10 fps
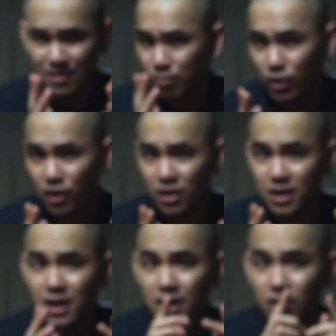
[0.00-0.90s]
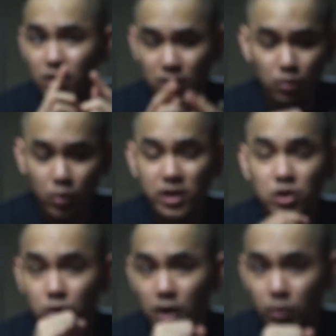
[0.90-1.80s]
getting burned
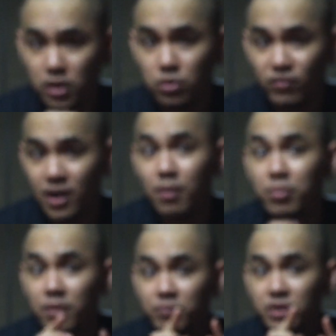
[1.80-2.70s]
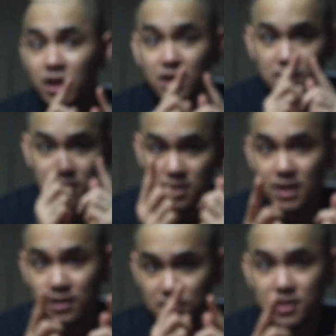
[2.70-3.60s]
when you vape is the
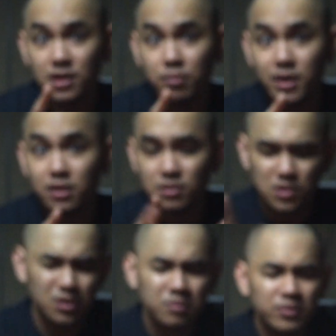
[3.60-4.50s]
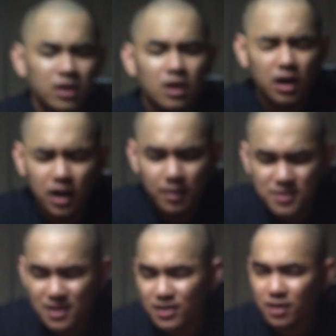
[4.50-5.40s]
stainless steel bit. So I'm
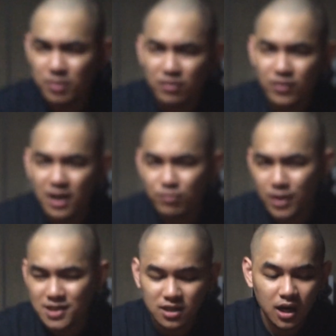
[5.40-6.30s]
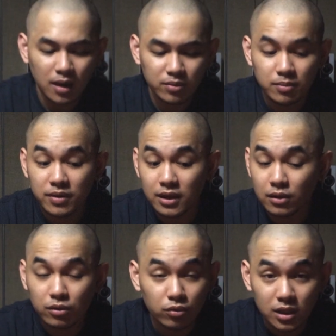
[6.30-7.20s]
still not a big fan of brass and copper, but they
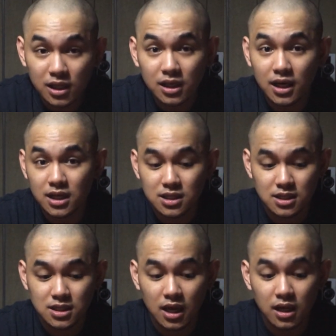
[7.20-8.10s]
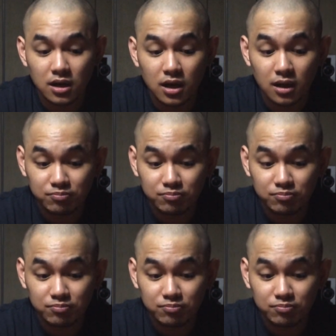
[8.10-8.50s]
look really nice. And